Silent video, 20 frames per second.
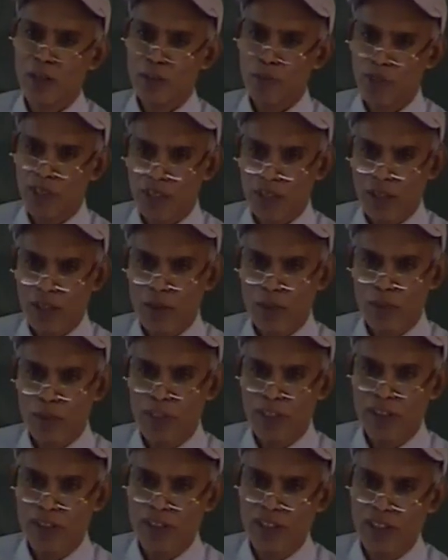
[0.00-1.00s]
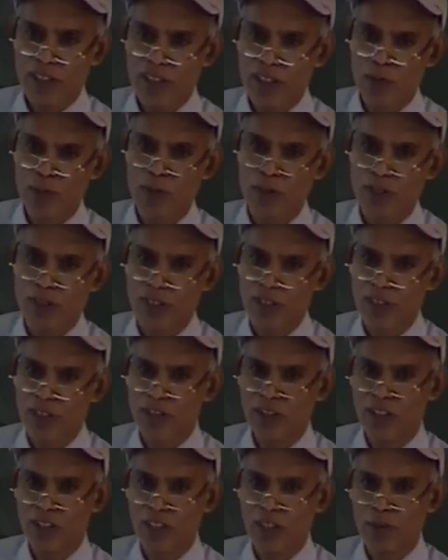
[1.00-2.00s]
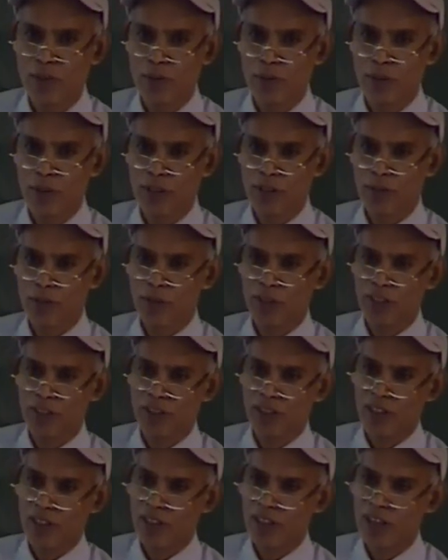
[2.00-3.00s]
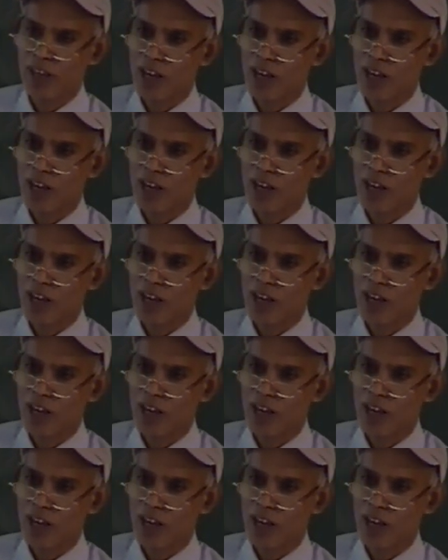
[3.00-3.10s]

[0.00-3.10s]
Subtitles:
Mendelian plate theory, or first order shear deformation plate theory,